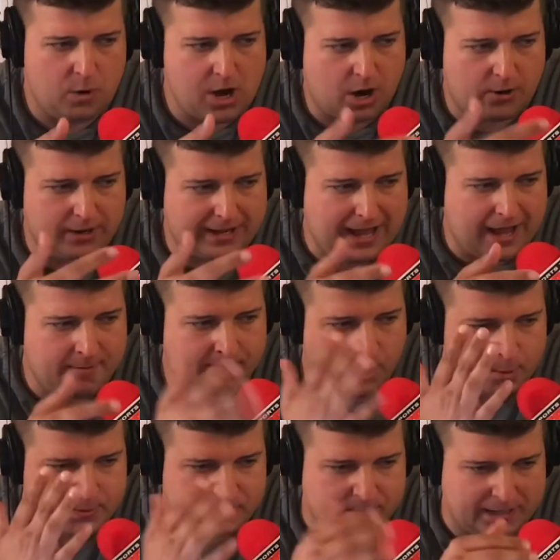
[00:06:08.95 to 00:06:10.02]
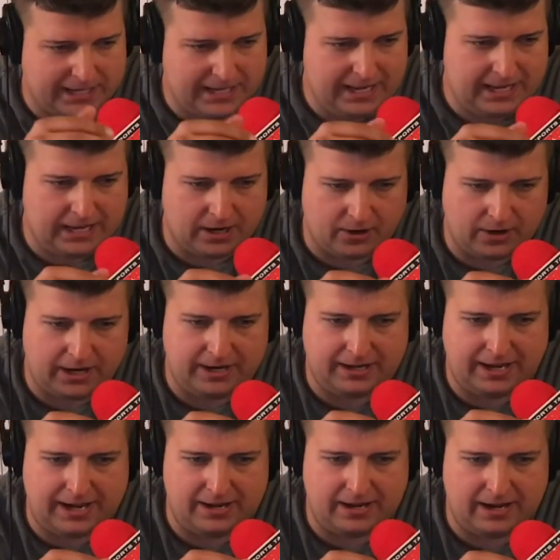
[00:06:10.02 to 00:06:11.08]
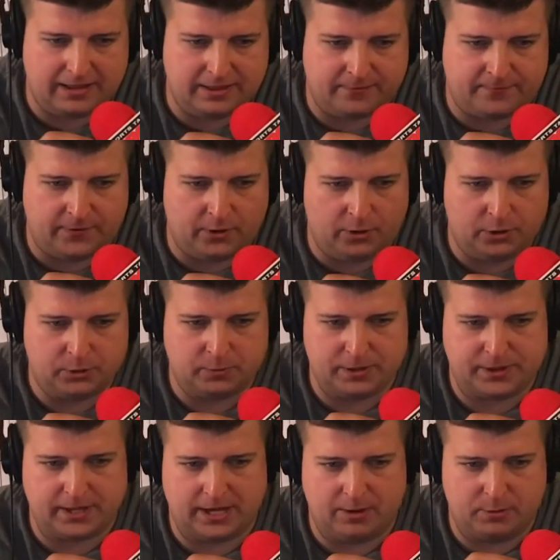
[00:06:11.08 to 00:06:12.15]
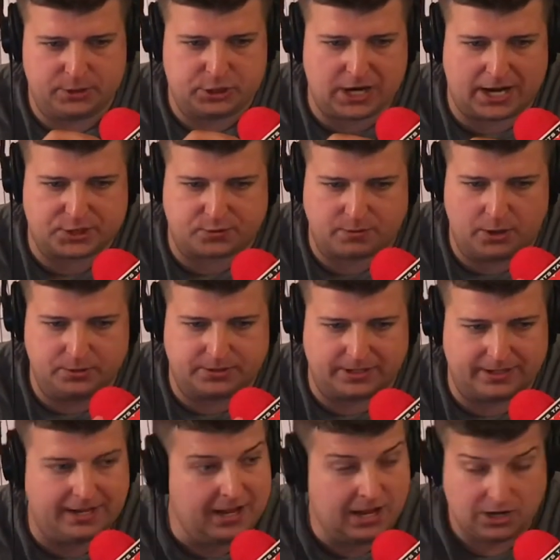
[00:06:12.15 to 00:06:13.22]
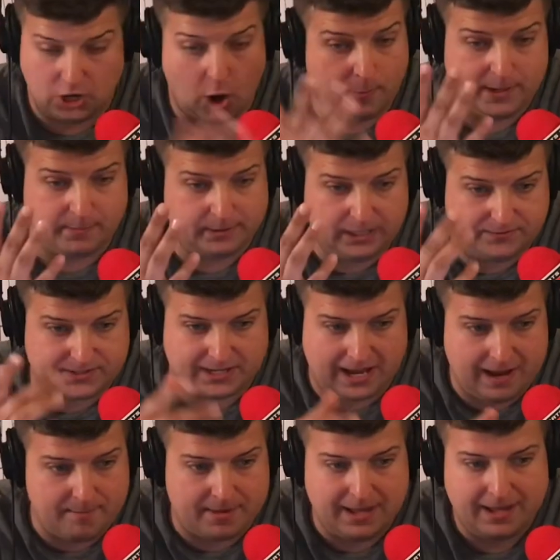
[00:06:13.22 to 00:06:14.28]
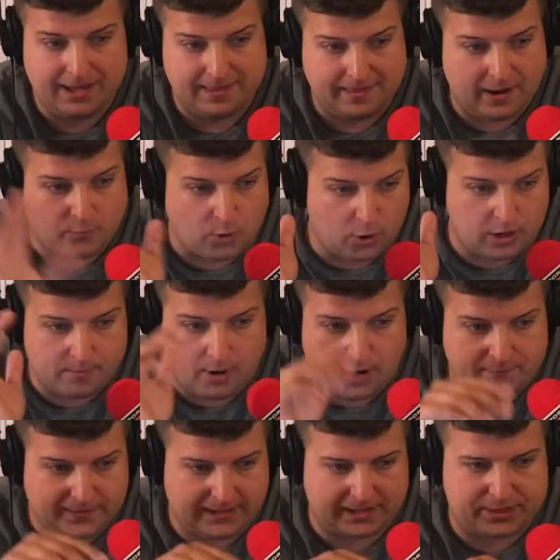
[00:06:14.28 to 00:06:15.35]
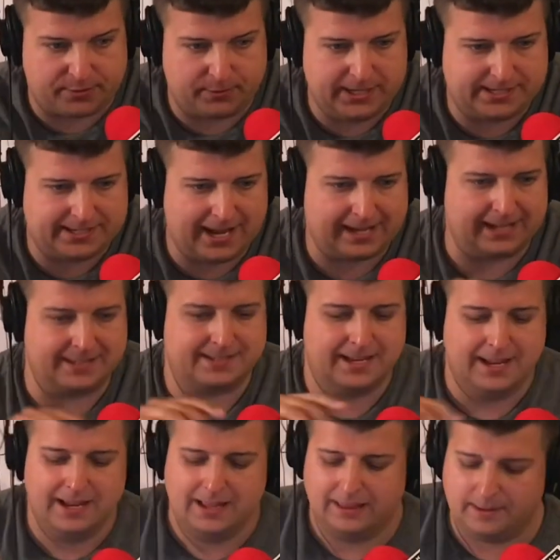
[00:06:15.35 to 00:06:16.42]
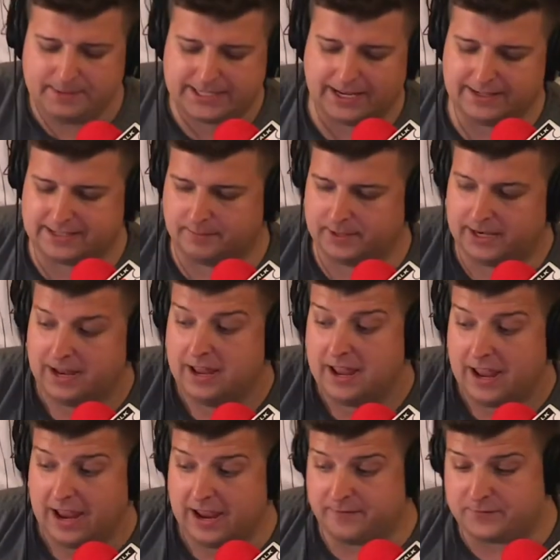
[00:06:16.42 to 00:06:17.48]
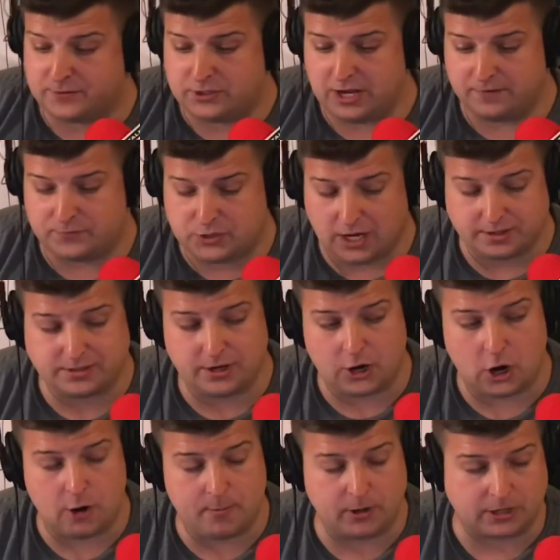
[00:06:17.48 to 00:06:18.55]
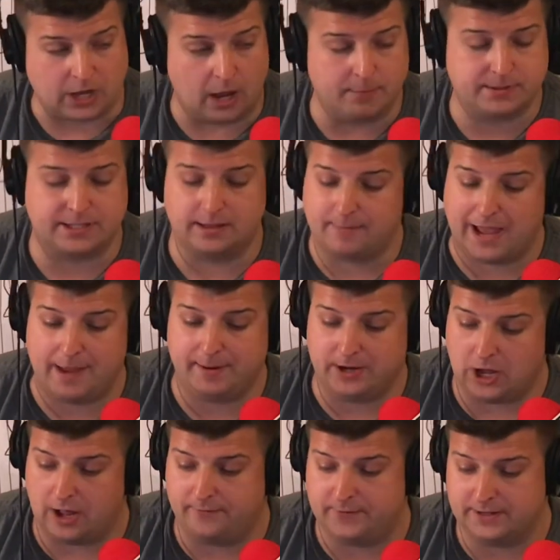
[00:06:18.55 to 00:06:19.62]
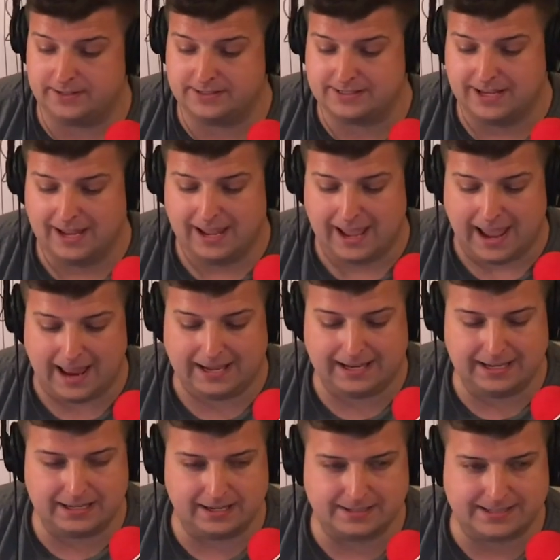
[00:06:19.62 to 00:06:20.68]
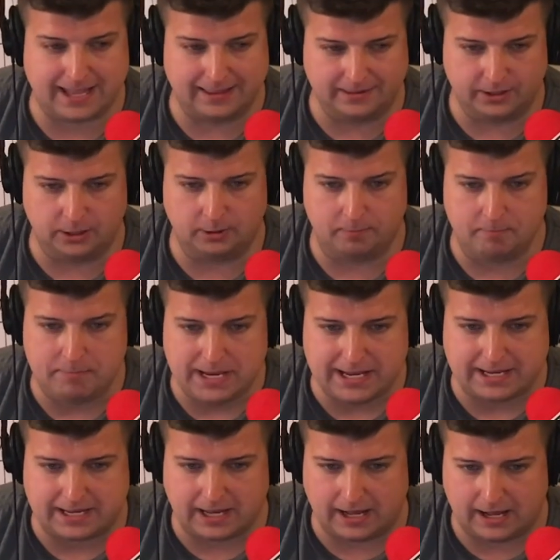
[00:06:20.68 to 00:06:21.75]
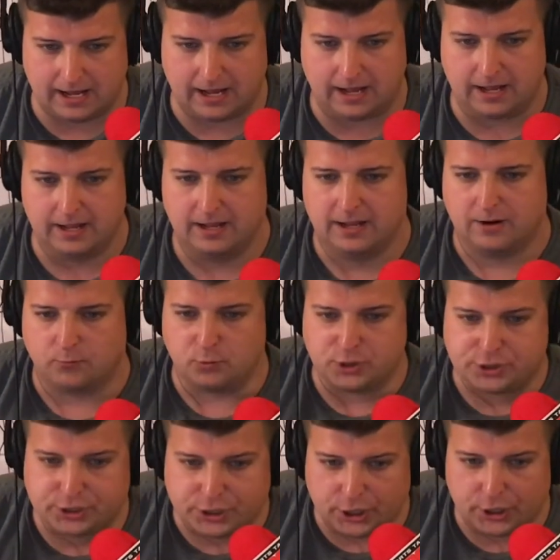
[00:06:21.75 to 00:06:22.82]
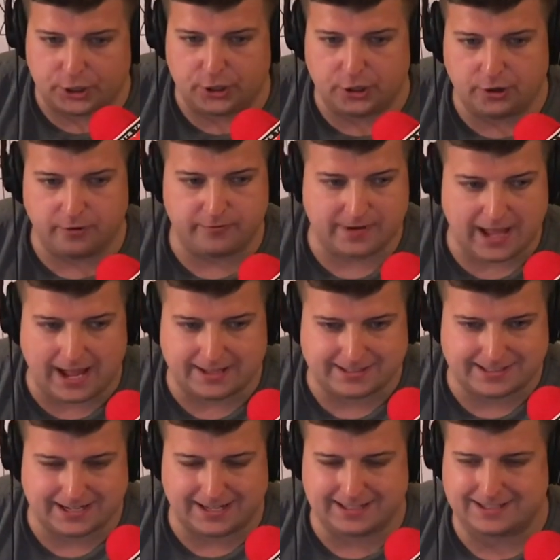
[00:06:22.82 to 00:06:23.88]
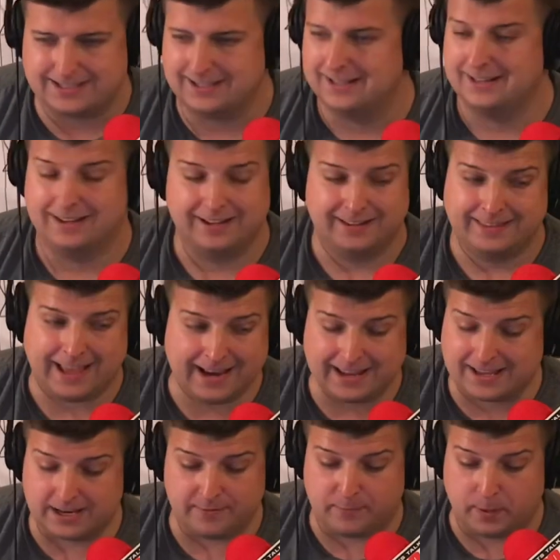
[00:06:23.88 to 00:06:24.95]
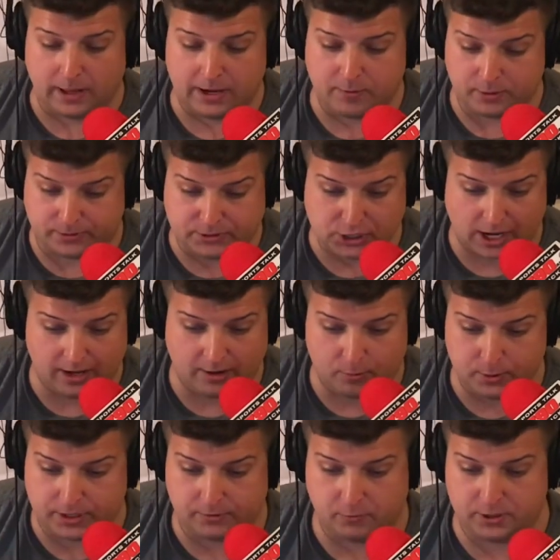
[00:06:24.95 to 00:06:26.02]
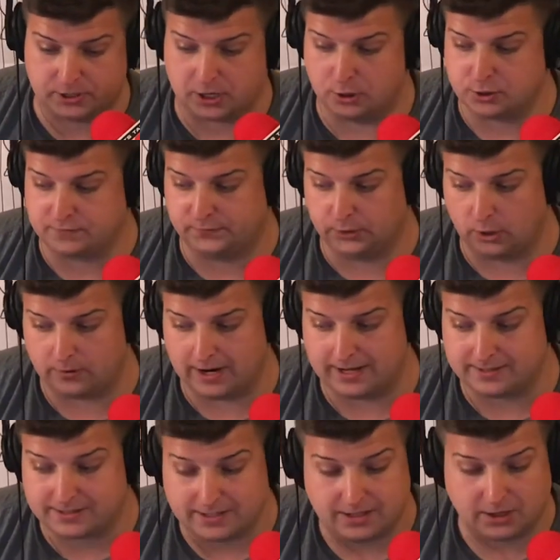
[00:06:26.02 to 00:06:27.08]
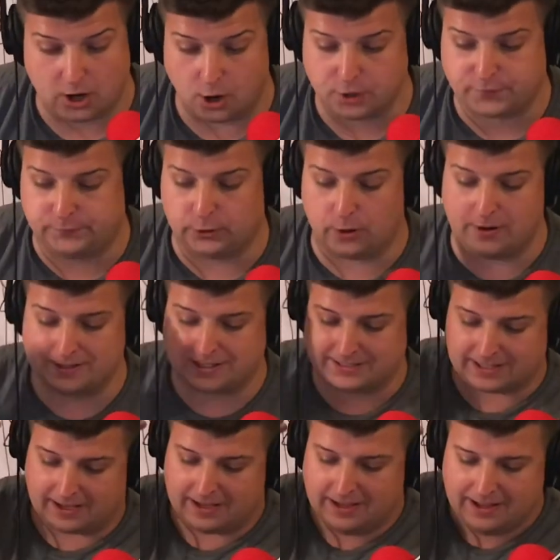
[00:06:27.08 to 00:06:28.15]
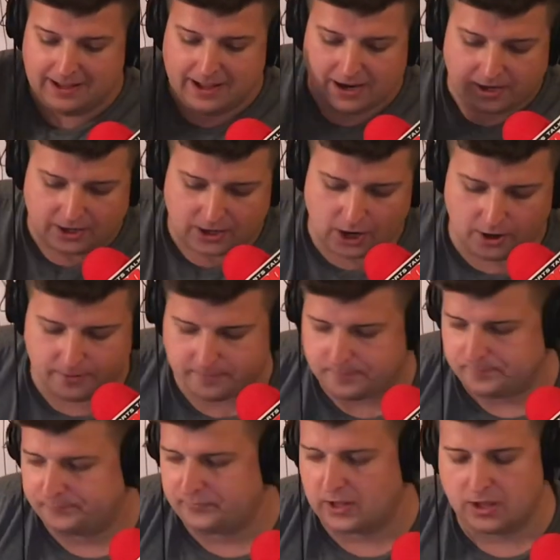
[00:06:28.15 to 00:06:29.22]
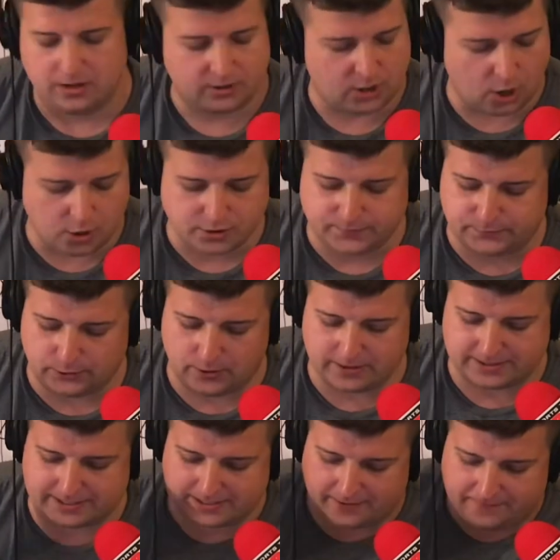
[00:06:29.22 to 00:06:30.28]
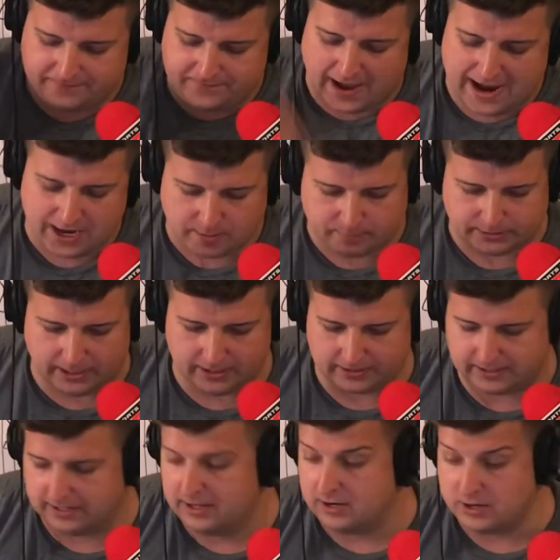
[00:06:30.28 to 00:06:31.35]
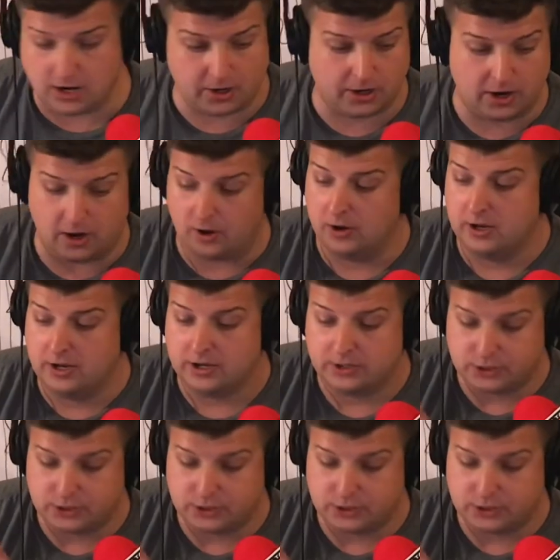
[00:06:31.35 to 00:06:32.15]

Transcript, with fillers: We already got Most McGee here in in in the fold with uh, with Josh Rosen. Nobody believes in him. They wrote him off in like three seconds. Let me tell you something if if Justin Herbert comes to the Miami Dolphins and he does that little meek uh, reserve nonsense, that ain't gonna play with uh, with with Coach Flores. Coach Flores. You think is Tua's a, not gonna Co- be that? Coach Flores is a fire plug. No, no, no.